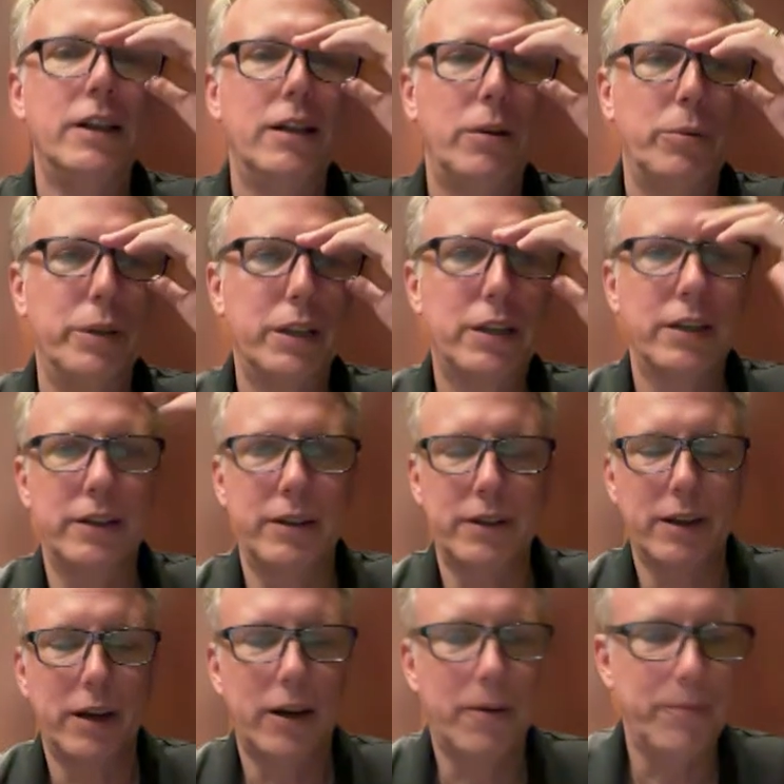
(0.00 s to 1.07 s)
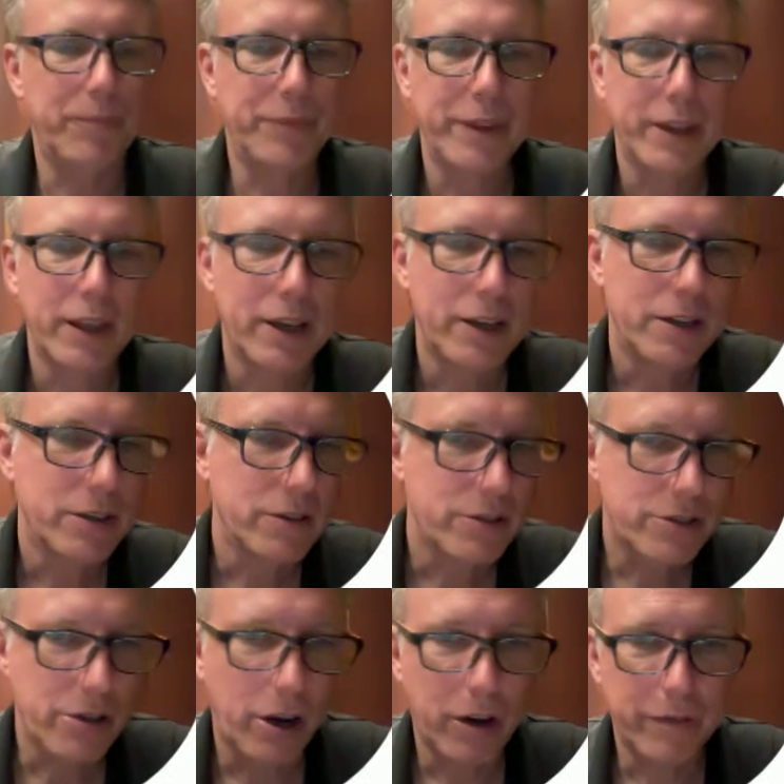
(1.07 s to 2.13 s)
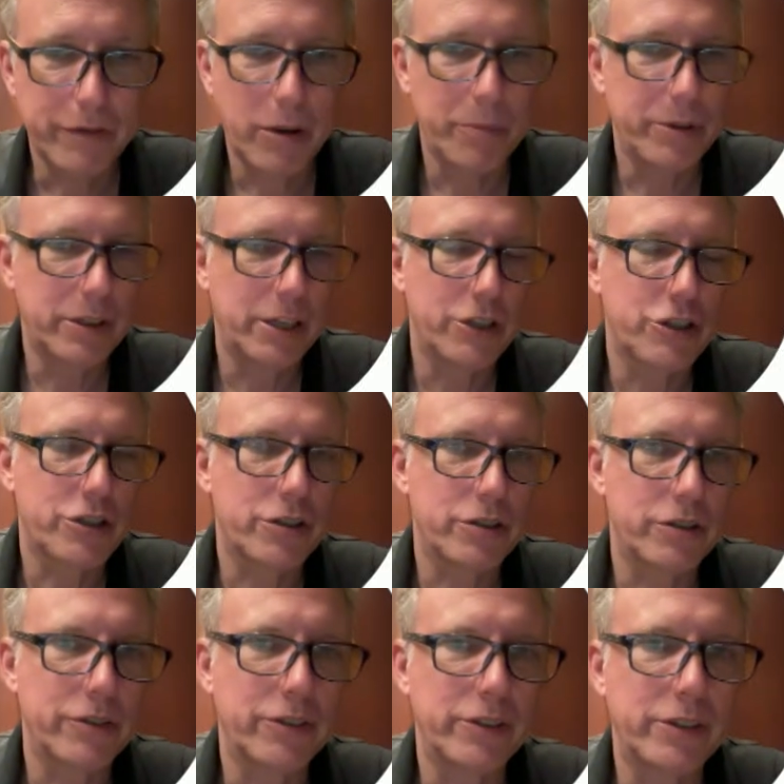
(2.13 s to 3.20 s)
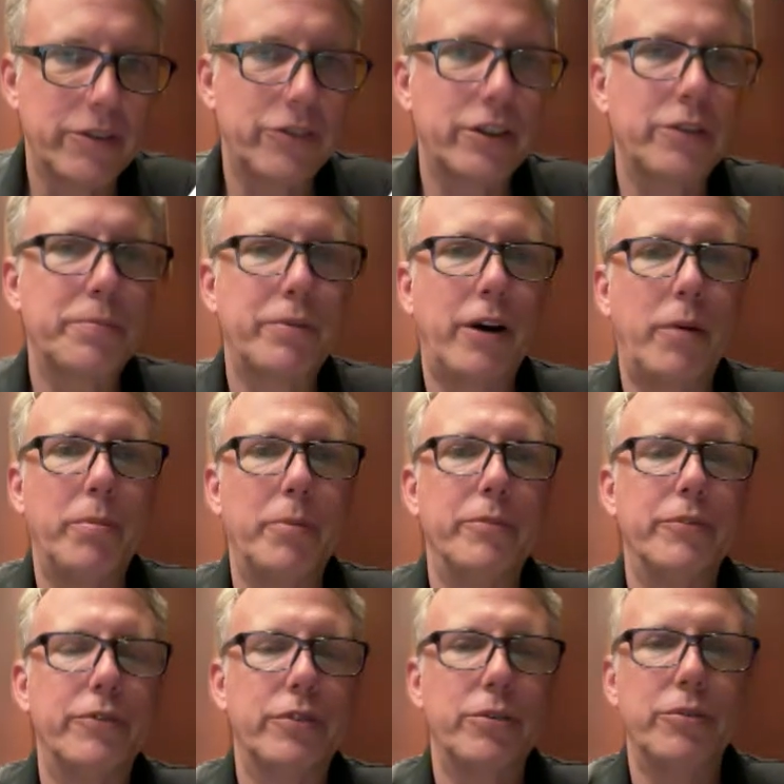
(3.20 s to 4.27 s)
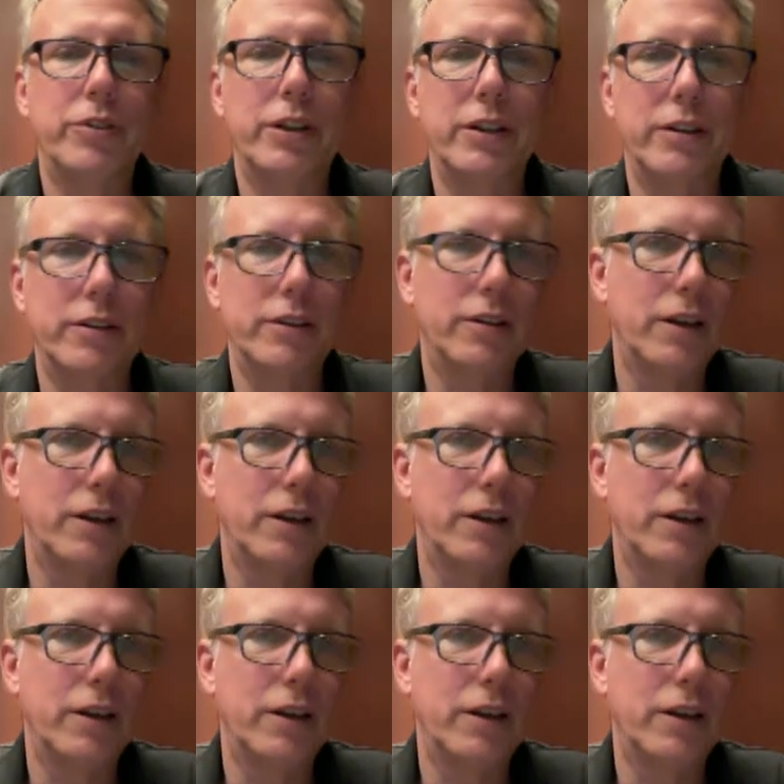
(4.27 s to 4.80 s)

We can solve computational statistics problems using